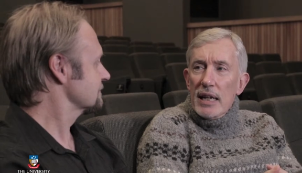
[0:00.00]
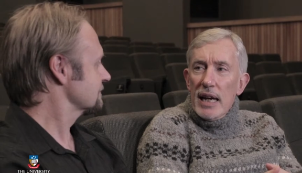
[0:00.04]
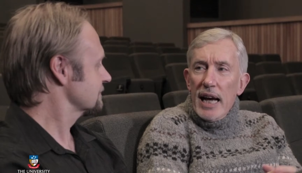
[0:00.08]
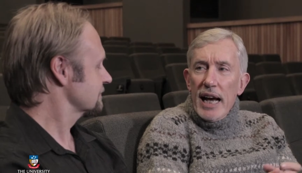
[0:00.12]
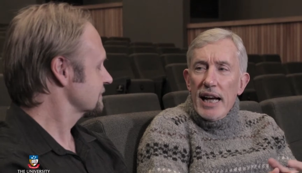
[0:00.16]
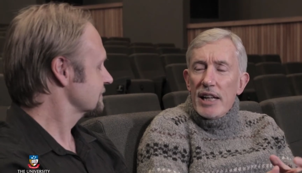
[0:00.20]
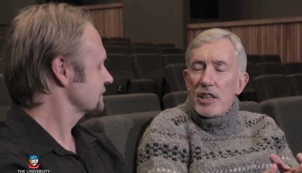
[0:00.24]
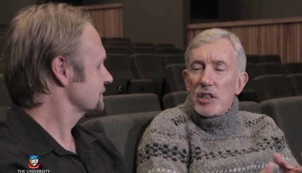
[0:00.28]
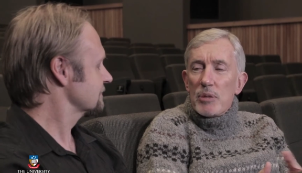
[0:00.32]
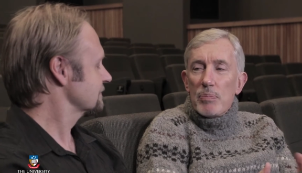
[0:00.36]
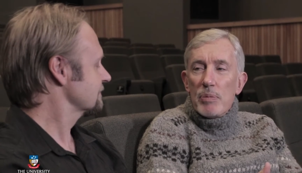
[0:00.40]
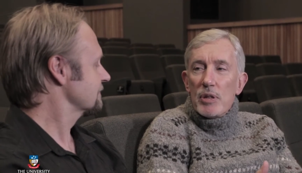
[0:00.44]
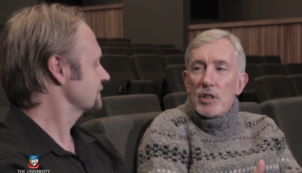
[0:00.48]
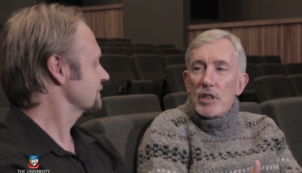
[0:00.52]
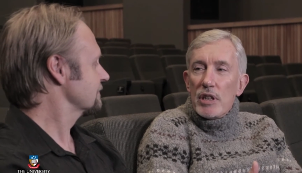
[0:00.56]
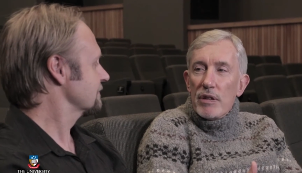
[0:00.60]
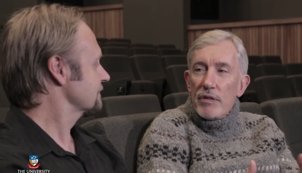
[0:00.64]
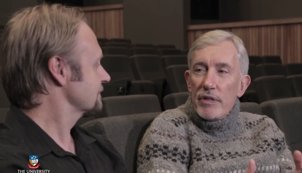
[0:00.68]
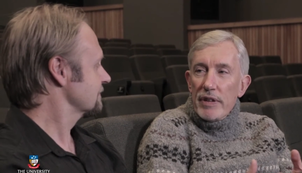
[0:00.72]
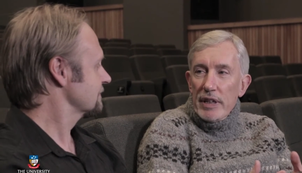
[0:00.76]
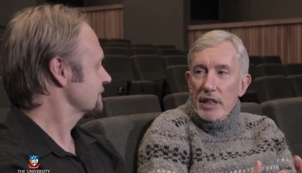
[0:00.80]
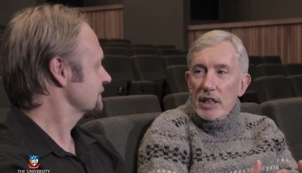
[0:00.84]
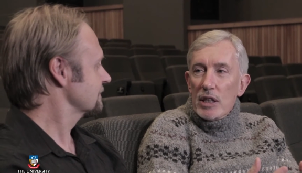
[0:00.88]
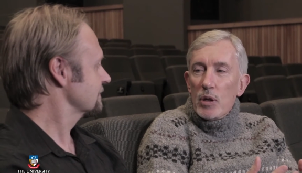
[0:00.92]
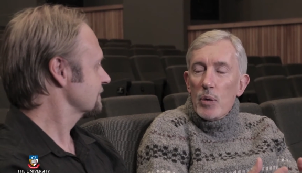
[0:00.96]
Speaker 1: aren't
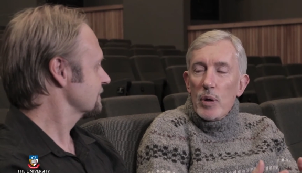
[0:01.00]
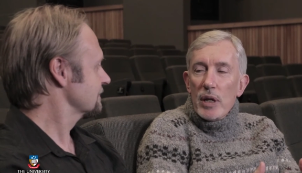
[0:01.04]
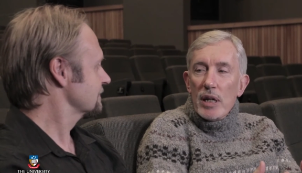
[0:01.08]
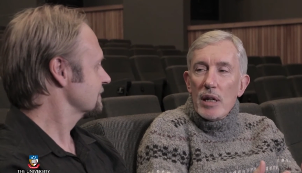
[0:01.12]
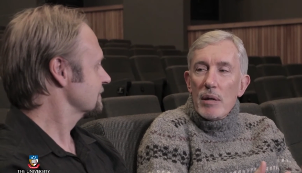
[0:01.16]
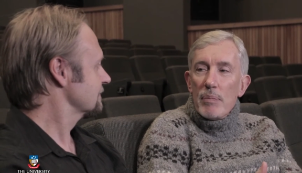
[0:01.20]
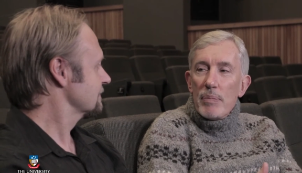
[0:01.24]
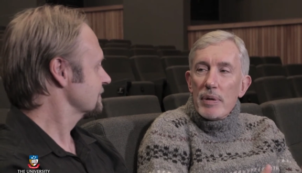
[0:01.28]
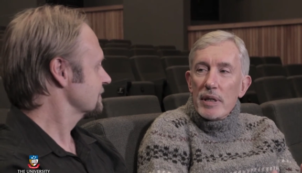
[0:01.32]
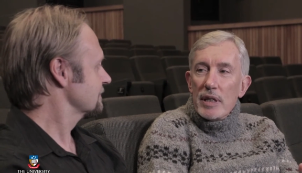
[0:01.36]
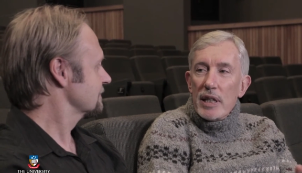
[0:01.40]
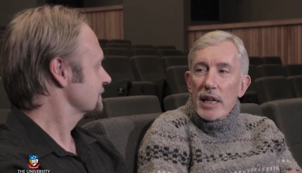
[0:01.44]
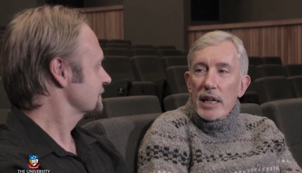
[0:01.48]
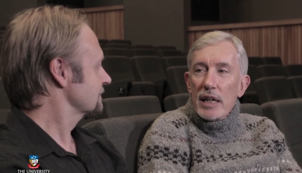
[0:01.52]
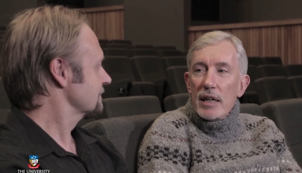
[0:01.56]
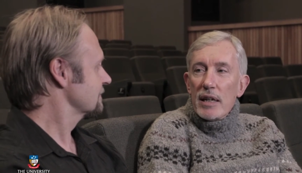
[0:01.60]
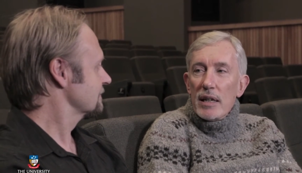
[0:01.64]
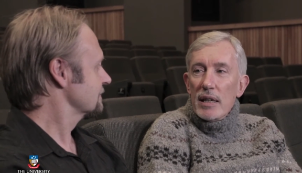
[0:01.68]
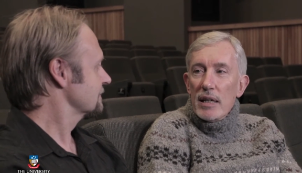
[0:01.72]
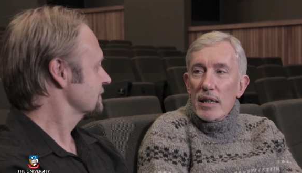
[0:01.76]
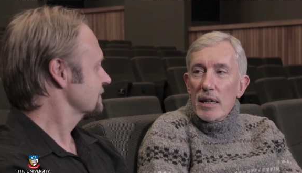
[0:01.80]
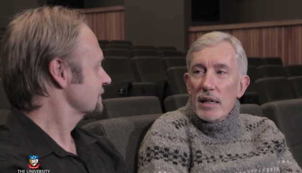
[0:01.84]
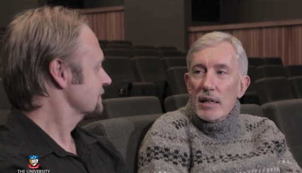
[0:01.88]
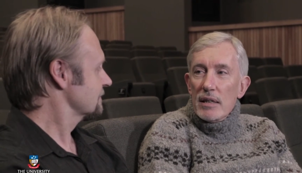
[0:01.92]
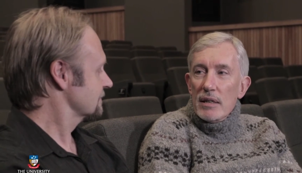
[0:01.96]
specific to any
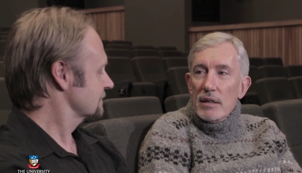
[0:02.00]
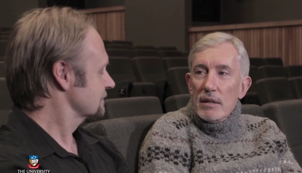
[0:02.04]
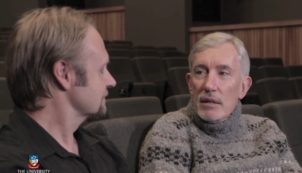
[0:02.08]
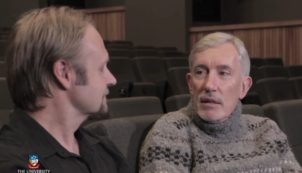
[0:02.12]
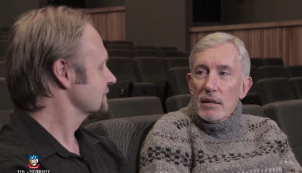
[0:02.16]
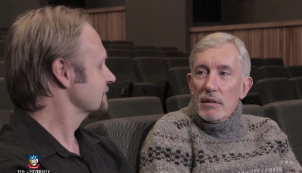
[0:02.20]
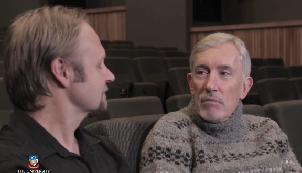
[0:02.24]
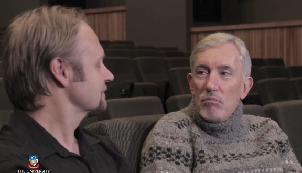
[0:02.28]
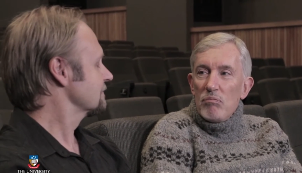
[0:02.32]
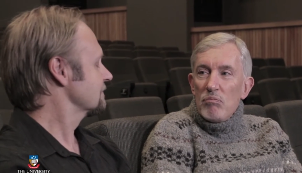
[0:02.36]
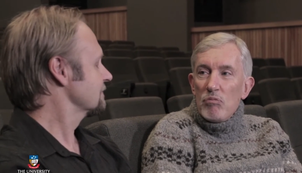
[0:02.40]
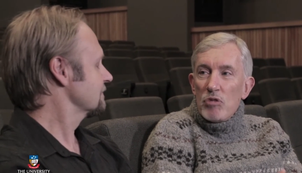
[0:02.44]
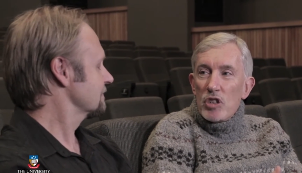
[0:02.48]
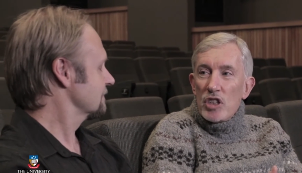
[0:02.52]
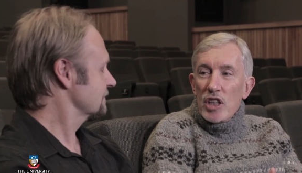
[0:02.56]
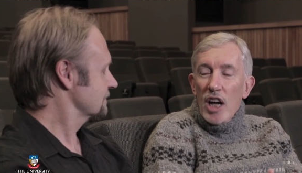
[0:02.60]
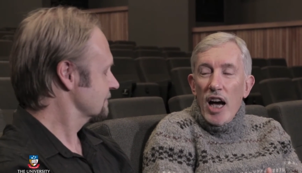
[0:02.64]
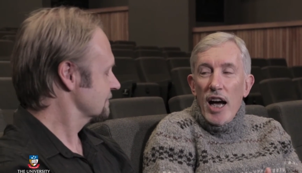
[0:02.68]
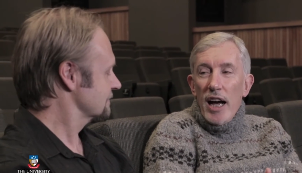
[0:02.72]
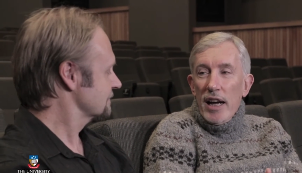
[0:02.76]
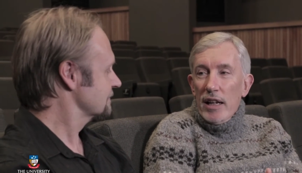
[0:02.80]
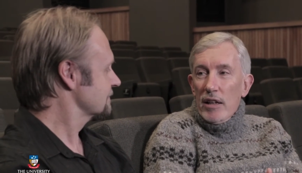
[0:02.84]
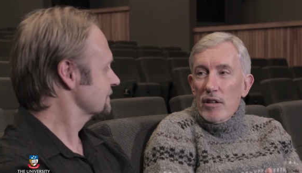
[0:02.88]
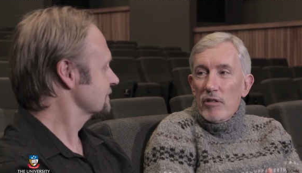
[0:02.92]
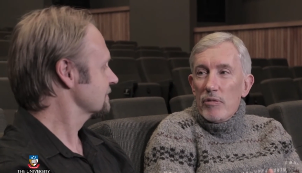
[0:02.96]
particular
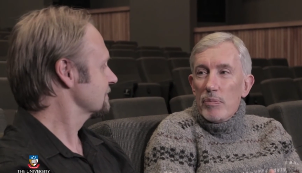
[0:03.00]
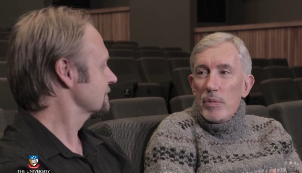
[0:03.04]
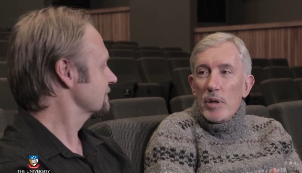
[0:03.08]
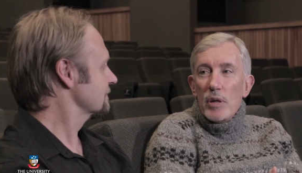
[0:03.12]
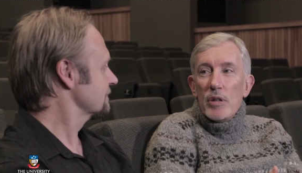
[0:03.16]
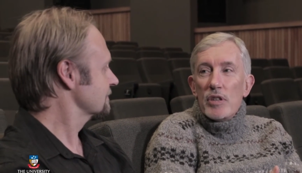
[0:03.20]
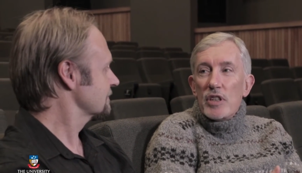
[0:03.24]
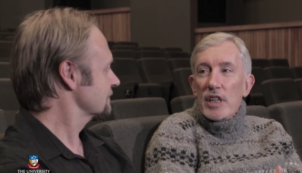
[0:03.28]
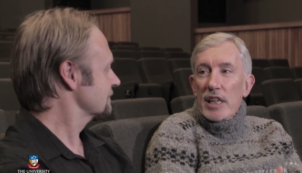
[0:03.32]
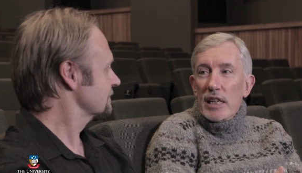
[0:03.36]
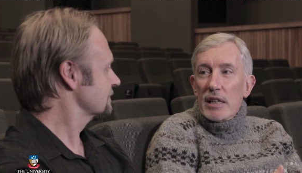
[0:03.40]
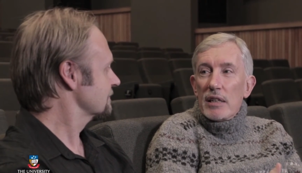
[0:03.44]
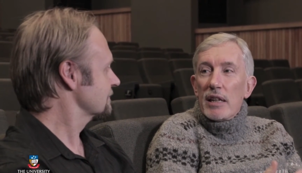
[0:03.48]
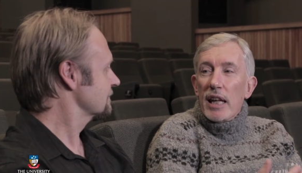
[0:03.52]
style of music.